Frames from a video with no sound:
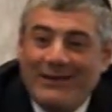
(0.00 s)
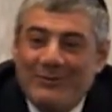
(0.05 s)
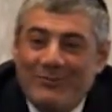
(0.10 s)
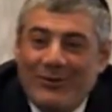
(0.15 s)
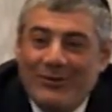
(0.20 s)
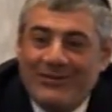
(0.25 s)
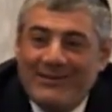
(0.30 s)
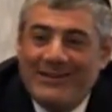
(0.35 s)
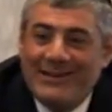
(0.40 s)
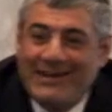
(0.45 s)
in
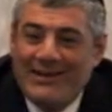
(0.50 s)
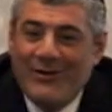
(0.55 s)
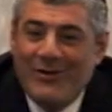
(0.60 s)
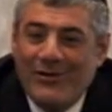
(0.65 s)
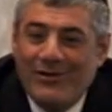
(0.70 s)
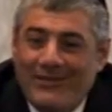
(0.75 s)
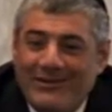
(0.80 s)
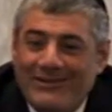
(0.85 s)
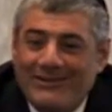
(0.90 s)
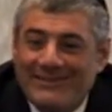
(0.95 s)

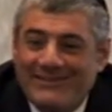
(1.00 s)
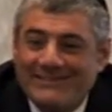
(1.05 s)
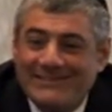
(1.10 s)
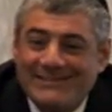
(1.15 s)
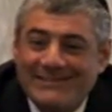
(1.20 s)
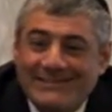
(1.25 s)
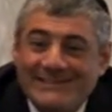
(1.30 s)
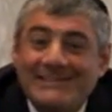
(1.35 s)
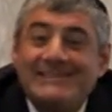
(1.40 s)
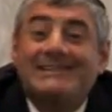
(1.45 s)
Montreal.
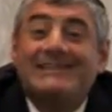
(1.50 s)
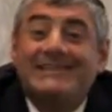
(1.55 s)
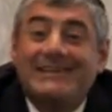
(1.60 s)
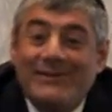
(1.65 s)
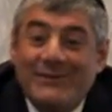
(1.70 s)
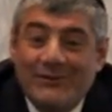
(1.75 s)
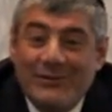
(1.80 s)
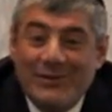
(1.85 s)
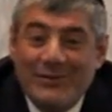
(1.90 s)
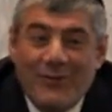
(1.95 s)

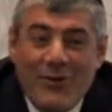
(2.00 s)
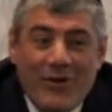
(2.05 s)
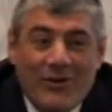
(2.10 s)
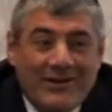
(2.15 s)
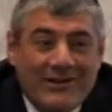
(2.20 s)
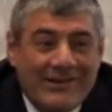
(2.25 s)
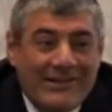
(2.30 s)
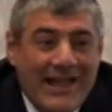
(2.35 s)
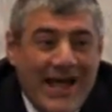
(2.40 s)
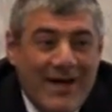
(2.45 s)
We
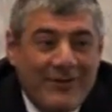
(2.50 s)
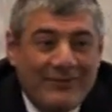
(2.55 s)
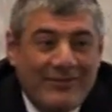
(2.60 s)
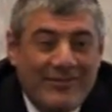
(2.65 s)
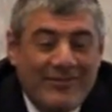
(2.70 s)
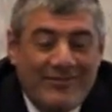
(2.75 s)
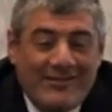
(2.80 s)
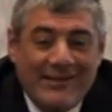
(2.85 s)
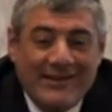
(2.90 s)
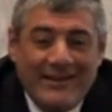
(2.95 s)
walk down
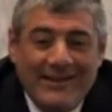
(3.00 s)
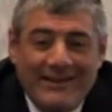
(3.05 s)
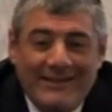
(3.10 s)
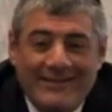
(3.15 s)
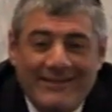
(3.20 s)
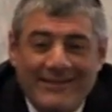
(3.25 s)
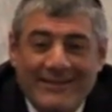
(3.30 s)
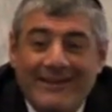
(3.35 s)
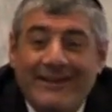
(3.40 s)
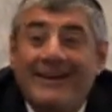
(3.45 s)
the
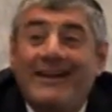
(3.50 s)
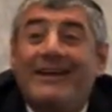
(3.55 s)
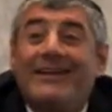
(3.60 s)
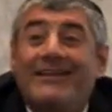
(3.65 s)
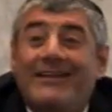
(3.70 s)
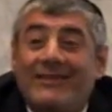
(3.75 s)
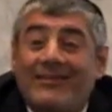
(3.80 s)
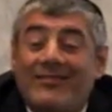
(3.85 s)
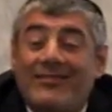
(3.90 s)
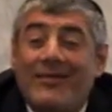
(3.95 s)
street
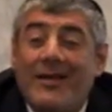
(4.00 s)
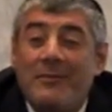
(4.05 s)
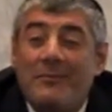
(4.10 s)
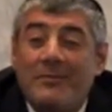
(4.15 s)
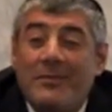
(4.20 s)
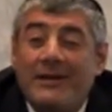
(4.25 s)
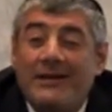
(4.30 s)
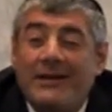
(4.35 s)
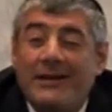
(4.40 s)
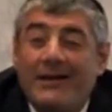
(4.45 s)
and
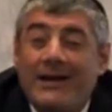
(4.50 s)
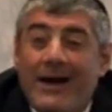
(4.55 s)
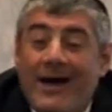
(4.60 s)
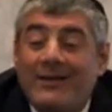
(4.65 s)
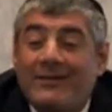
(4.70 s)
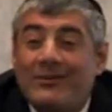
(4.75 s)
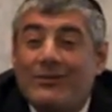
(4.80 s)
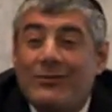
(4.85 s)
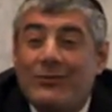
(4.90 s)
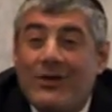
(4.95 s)
somebody
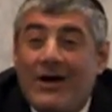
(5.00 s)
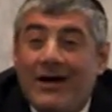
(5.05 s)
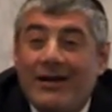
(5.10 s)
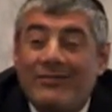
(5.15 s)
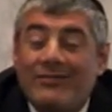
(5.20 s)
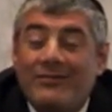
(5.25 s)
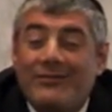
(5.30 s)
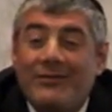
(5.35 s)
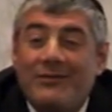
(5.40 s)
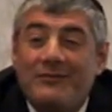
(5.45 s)
ran to
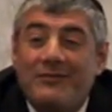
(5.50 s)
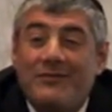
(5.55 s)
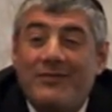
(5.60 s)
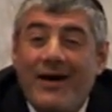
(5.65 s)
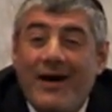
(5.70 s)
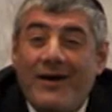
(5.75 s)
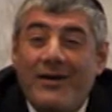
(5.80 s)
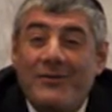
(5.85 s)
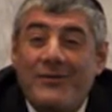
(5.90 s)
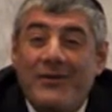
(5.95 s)
us from
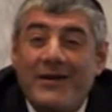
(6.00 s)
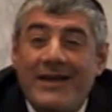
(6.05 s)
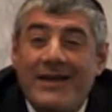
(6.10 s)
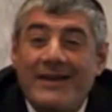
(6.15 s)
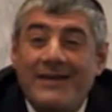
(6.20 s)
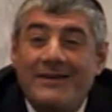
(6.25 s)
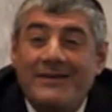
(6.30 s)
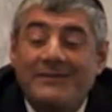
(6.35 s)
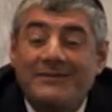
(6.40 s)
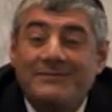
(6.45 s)
far
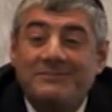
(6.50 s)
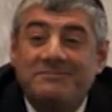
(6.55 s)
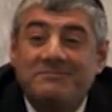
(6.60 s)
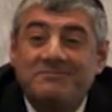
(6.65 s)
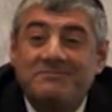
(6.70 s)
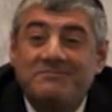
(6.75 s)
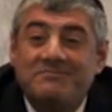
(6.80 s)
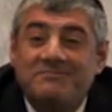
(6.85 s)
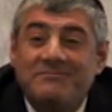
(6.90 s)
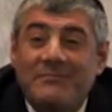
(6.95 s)
away
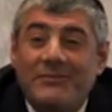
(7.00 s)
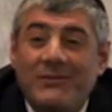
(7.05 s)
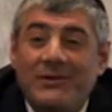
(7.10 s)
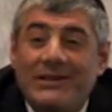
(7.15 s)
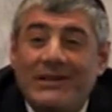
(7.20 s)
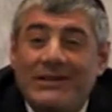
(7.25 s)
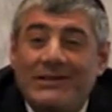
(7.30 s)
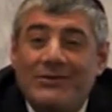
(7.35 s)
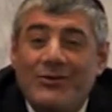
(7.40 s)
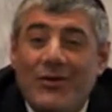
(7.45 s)

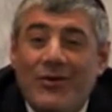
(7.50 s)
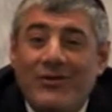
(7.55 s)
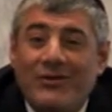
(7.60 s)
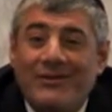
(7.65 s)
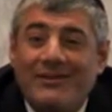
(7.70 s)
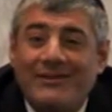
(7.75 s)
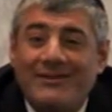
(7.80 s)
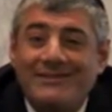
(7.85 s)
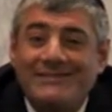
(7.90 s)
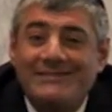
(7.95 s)
with a
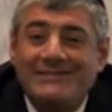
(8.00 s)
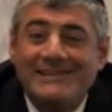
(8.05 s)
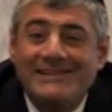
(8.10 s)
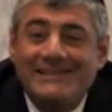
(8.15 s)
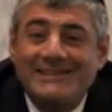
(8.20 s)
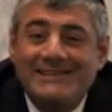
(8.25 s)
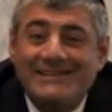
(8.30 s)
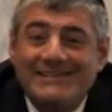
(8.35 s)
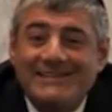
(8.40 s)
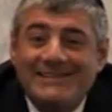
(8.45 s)
dog,
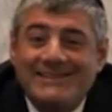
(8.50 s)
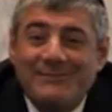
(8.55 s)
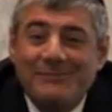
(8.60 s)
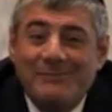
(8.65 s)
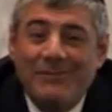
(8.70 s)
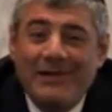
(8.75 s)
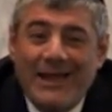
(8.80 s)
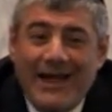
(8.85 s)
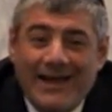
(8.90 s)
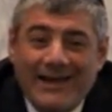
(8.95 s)

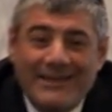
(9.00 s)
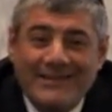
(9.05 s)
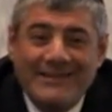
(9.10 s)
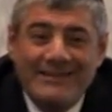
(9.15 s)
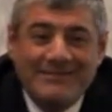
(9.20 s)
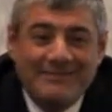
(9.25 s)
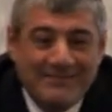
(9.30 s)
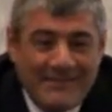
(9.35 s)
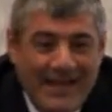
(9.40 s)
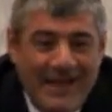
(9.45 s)
black,
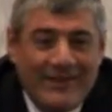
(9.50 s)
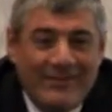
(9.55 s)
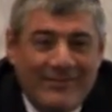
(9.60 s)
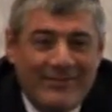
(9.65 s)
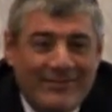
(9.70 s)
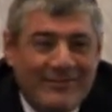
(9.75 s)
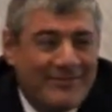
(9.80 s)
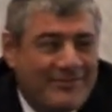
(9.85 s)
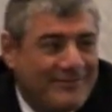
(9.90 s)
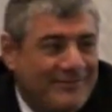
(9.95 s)

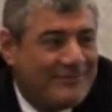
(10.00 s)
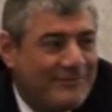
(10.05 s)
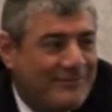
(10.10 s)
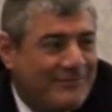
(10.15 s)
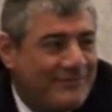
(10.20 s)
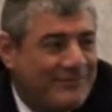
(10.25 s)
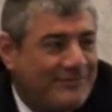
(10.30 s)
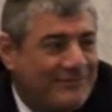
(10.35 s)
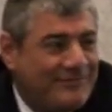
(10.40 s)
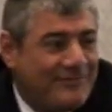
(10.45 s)
nice
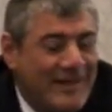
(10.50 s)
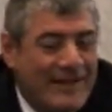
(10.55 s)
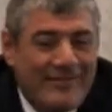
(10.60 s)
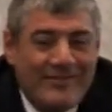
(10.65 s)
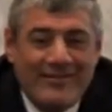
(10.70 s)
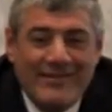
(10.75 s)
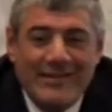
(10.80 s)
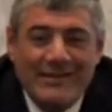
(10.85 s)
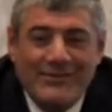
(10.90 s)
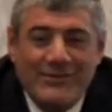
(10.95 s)

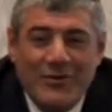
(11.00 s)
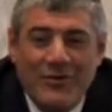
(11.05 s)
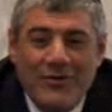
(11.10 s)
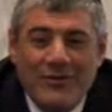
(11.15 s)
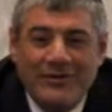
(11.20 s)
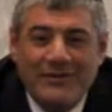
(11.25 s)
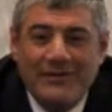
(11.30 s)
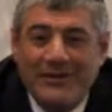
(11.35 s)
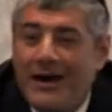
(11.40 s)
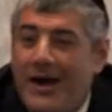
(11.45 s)
fancy
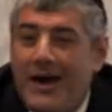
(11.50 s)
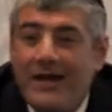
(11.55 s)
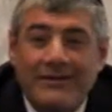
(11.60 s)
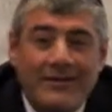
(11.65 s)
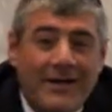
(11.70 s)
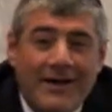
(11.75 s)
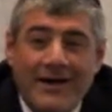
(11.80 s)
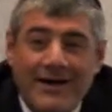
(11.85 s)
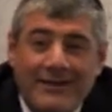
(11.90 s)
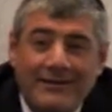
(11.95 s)
dog, run,
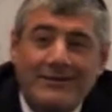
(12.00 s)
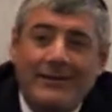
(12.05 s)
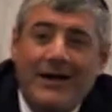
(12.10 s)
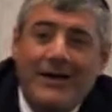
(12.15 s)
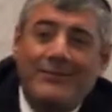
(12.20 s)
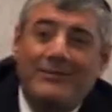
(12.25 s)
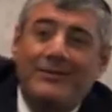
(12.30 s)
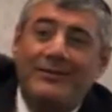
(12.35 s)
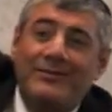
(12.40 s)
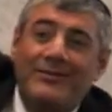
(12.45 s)
run,
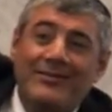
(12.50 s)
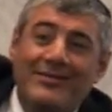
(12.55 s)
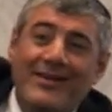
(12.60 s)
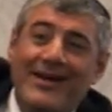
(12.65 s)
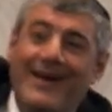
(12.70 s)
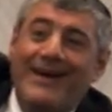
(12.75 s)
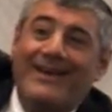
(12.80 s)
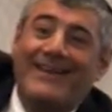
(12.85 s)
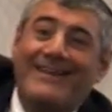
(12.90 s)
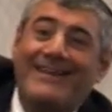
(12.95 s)
Rabbi
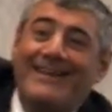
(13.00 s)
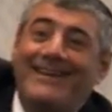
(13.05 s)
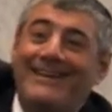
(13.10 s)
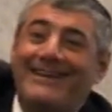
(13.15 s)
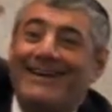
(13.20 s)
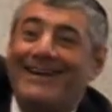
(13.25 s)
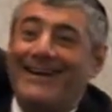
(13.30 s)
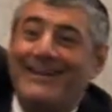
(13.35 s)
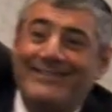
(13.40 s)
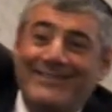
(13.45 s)

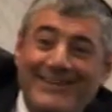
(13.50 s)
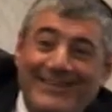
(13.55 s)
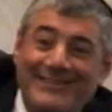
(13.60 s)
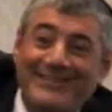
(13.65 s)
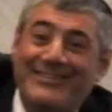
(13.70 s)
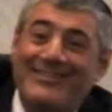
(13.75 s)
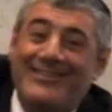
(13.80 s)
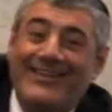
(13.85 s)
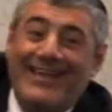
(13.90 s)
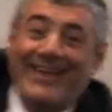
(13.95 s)
Mizrachi,
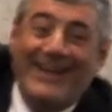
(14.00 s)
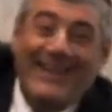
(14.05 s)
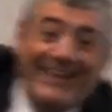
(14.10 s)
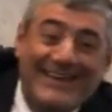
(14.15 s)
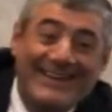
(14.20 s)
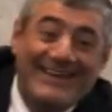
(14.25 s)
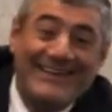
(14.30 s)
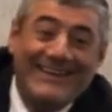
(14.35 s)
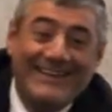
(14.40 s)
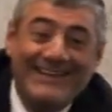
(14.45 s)
Rabbi
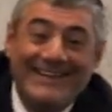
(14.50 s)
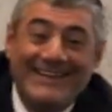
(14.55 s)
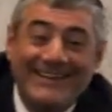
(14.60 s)
Mizrachi.